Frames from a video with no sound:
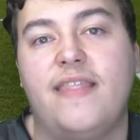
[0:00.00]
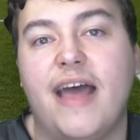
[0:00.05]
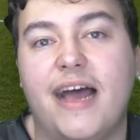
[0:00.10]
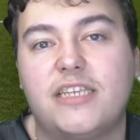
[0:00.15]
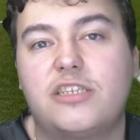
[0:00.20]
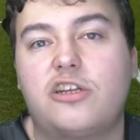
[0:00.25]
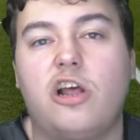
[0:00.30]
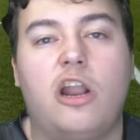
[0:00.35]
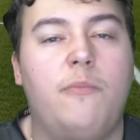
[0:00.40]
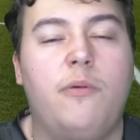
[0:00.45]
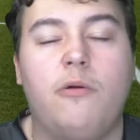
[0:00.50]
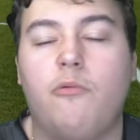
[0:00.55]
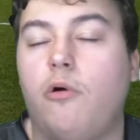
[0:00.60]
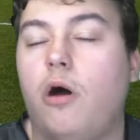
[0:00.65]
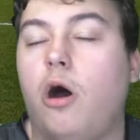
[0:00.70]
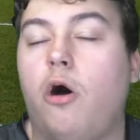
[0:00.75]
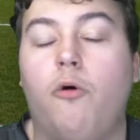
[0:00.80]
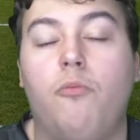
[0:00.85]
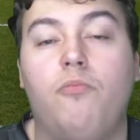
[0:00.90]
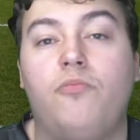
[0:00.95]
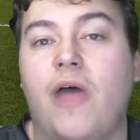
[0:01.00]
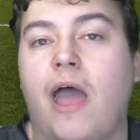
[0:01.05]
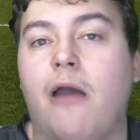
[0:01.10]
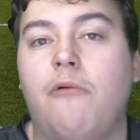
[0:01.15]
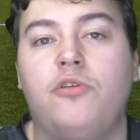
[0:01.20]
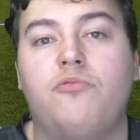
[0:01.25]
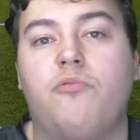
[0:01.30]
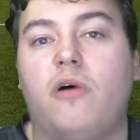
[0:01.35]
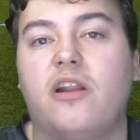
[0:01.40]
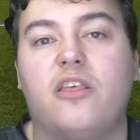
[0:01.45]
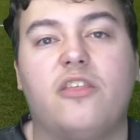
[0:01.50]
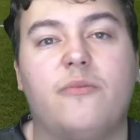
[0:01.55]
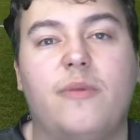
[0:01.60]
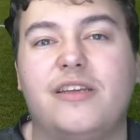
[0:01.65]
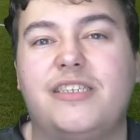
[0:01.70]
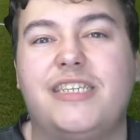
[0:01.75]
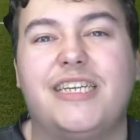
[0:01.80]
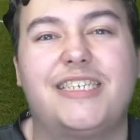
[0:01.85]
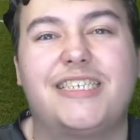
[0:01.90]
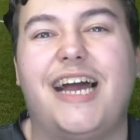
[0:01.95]
That's got to be what up there with one of the
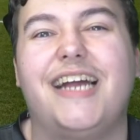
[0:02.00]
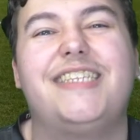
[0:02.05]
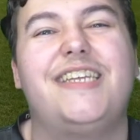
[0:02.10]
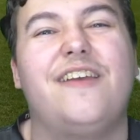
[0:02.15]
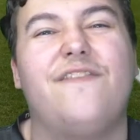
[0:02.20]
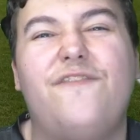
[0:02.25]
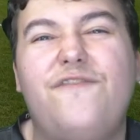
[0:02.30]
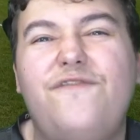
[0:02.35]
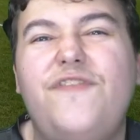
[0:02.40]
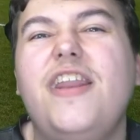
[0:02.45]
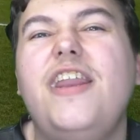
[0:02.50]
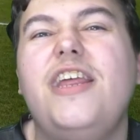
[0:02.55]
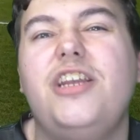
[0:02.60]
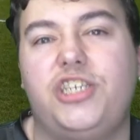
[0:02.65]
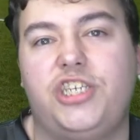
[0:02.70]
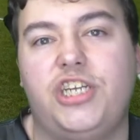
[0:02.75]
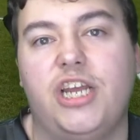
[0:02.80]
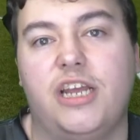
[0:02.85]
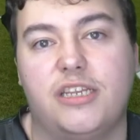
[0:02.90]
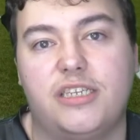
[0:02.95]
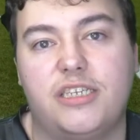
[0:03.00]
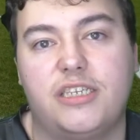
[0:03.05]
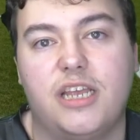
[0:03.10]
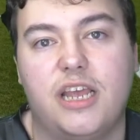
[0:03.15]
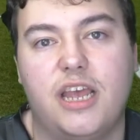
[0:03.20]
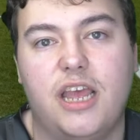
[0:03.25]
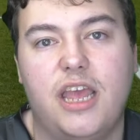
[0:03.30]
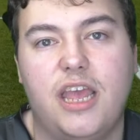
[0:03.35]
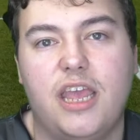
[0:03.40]
most exciting finishes.